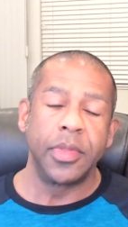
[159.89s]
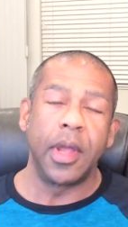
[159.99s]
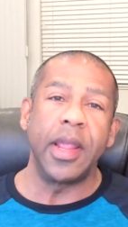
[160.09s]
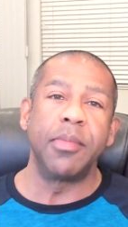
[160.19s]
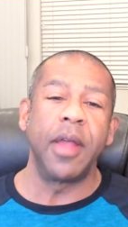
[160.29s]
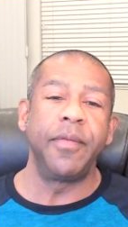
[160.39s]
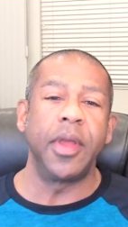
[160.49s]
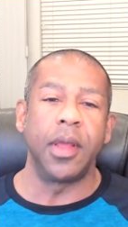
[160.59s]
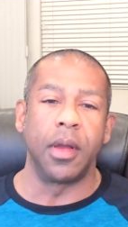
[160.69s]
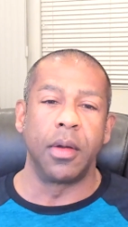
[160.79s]
Now, in my
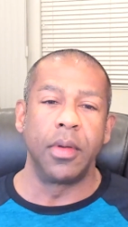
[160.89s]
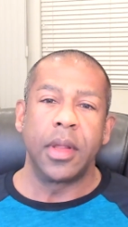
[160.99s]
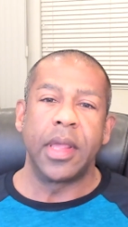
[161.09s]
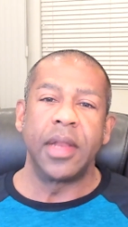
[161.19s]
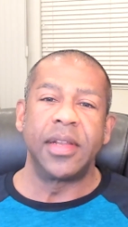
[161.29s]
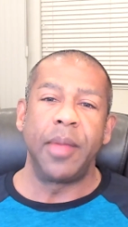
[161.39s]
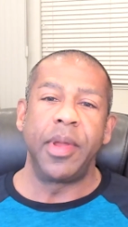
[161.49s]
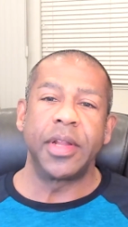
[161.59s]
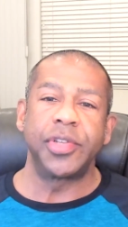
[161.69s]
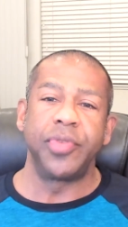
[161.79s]
video, Can
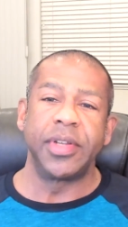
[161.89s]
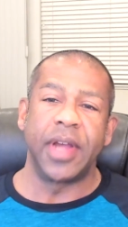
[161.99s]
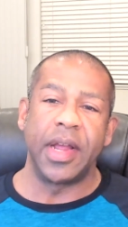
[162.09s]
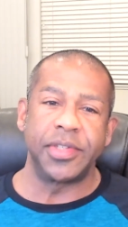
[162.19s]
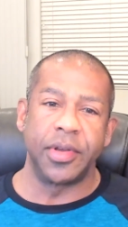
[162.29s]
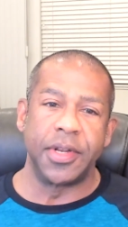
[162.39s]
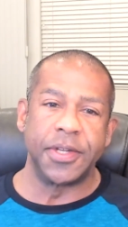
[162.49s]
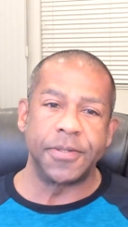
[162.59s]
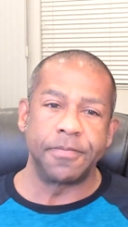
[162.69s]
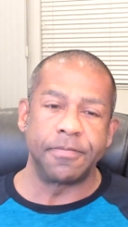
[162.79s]
Diabetics Drink Diet
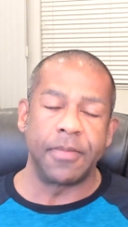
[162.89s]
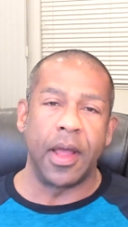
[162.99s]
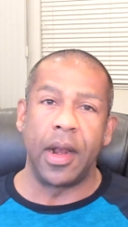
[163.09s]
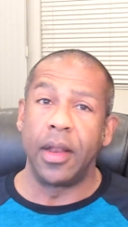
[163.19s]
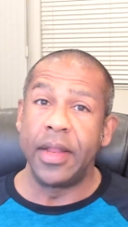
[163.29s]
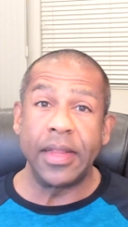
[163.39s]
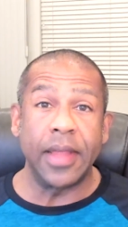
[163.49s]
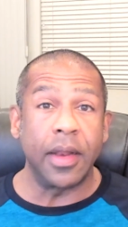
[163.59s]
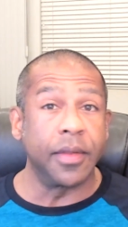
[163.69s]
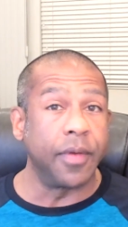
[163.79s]
Sodas? And I'll link
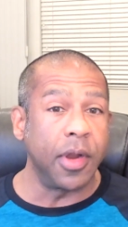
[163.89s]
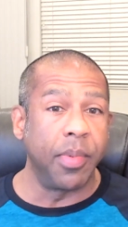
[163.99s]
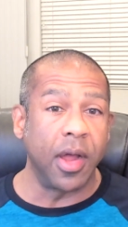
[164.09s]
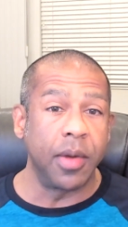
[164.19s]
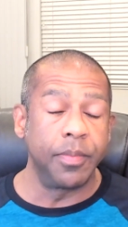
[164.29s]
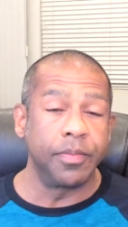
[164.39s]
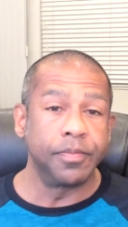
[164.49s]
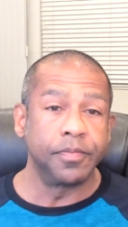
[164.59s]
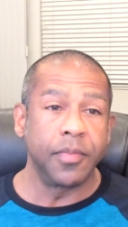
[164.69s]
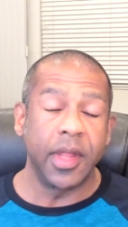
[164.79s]
that at the very bottom
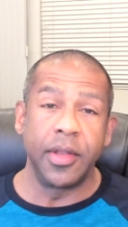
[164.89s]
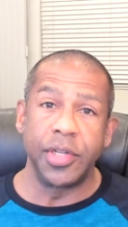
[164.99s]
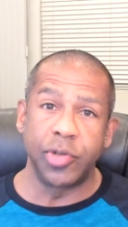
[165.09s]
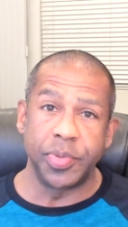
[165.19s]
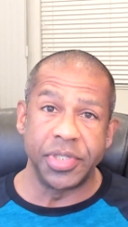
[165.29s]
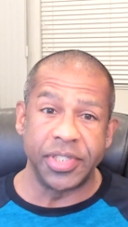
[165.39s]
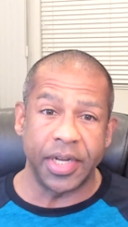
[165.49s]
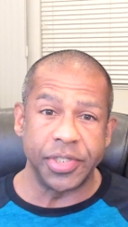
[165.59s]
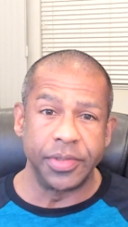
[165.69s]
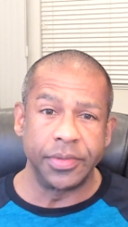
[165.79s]
in the description
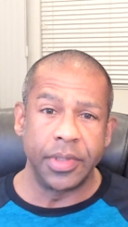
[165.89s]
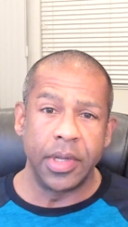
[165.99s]
section.